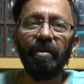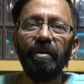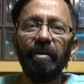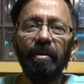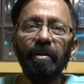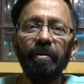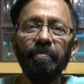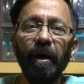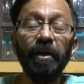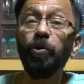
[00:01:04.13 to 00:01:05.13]

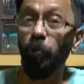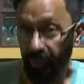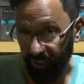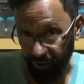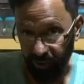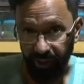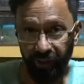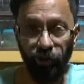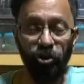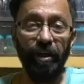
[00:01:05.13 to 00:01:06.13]
I grew with it as a
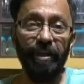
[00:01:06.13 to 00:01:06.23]
child.